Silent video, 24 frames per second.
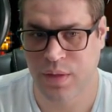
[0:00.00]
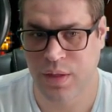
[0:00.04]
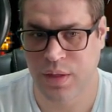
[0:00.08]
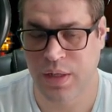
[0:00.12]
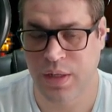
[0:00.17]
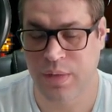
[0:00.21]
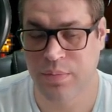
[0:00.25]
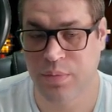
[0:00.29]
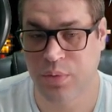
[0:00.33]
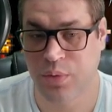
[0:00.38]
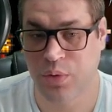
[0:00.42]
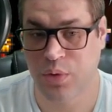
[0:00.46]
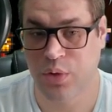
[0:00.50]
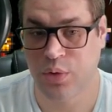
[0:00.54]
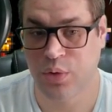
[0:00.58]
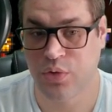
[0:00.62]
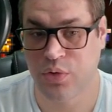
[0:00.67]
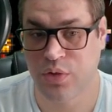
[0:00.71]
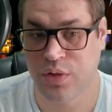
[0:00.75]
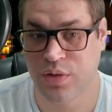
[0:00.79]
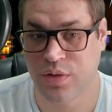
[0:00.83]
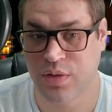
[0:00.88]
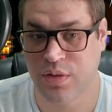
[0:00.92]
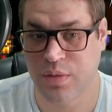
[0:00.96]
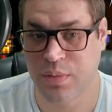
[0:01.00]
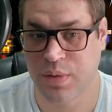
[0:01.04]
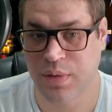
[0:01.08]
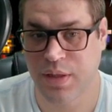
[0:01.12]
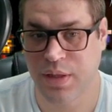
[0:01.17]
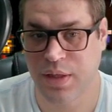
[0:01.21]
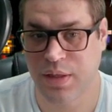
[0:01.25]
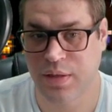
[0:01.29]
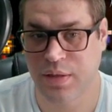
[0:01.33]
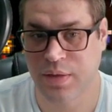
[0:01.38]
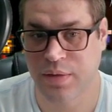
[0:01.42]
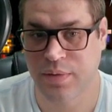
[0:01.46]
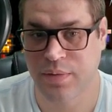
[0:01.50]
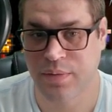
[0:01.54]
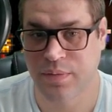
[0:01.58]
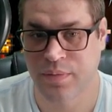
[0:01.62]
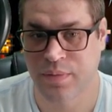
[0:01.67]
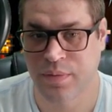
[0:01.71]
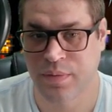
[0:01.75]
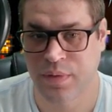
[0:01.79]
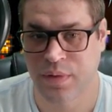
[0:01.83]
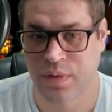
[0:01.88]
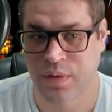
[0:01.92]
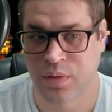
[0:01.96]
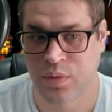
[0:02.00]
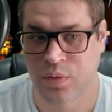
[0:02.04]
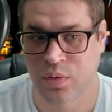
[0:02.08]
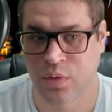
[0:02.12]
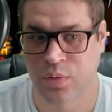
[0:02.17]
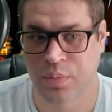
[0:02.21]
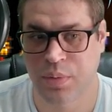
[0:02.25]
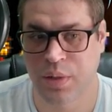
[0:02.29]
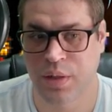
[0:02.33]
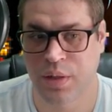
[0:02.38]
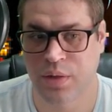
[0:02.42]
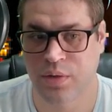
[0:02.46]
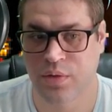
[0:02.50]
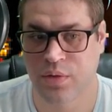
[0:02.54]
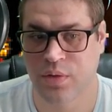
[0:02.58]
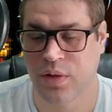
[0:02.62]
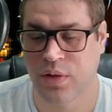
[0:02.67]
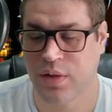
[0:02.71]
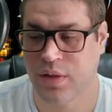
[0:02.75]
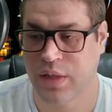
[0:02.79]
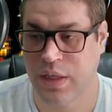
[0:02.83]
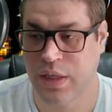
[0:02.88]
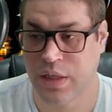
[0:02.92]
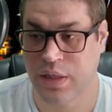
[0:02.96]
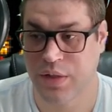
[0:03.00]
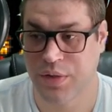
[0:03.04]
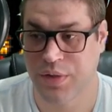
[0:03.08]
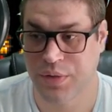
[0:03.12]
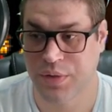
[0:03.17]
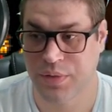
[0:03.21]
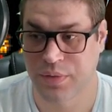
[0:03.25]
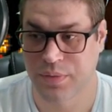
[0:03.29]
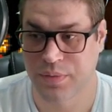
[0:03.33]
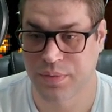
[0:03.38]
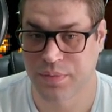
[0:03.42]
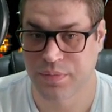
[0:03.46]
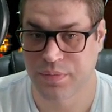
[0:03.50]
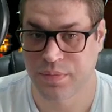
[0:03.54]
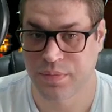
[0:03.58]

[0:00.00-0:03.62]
and Emperor using the same attack. Urpina does not attack here.